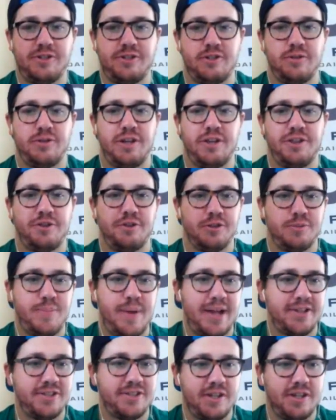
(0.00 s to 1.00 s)
get those
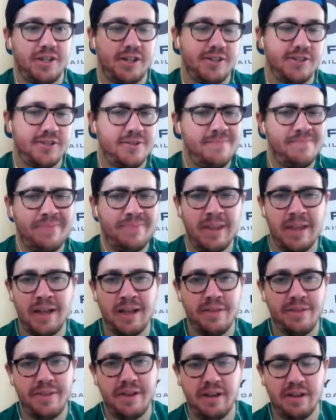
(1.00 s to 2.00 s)
bats in, because
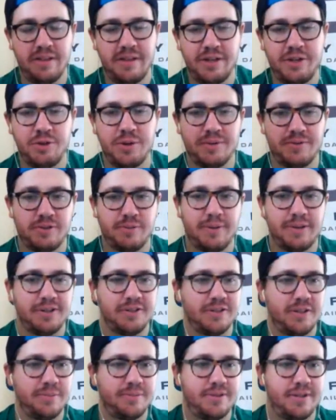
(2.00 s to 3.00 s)
they they do have
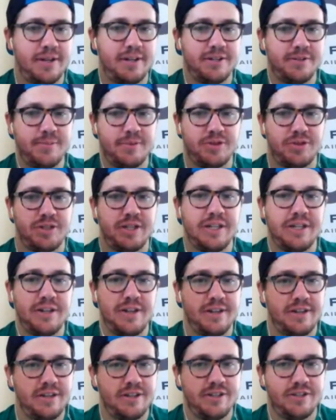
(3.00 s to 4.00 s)
tremendous upside, especially in
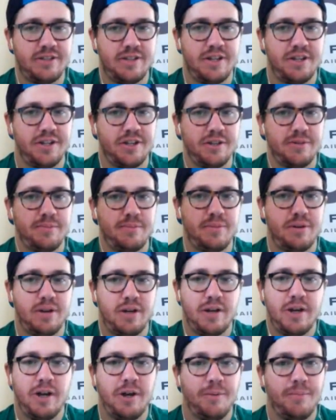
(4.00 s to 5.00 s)
Yankee Stadium.
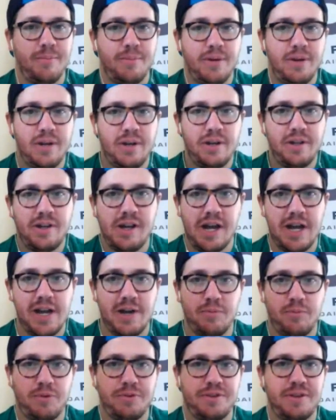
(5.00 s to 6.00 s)
Um,
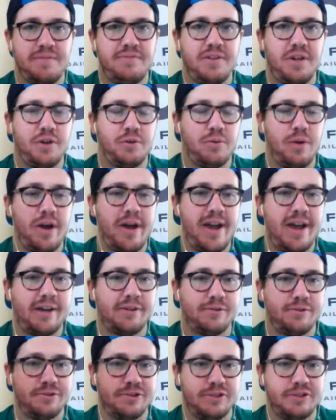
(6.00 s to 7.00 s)
and what they've done to
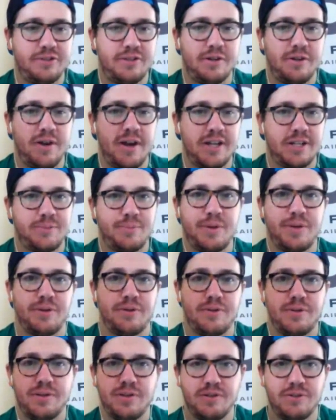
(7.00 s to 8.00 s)
right-handers this year has
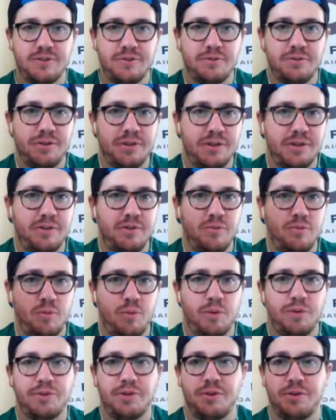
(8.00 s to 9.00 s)
been certainly
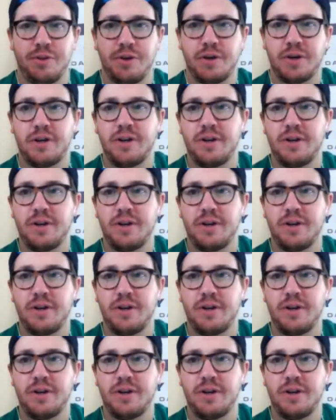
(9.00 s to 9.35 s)
worth a look.